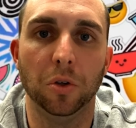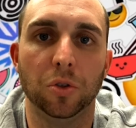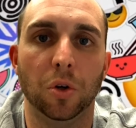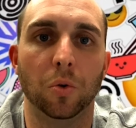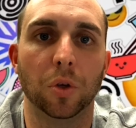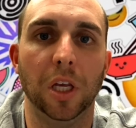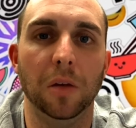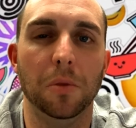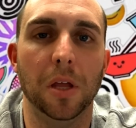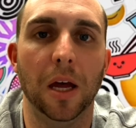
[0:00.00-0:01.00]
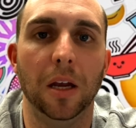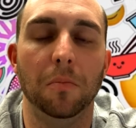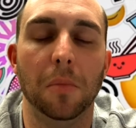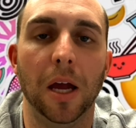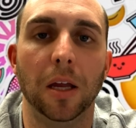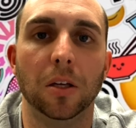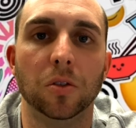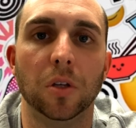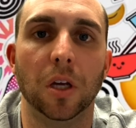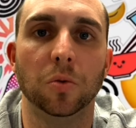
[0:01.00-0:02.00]
So keep that in mind
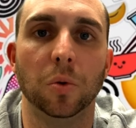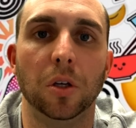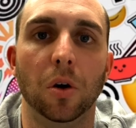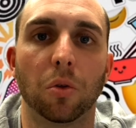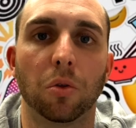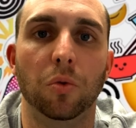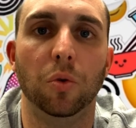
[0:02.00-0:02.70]
as we go through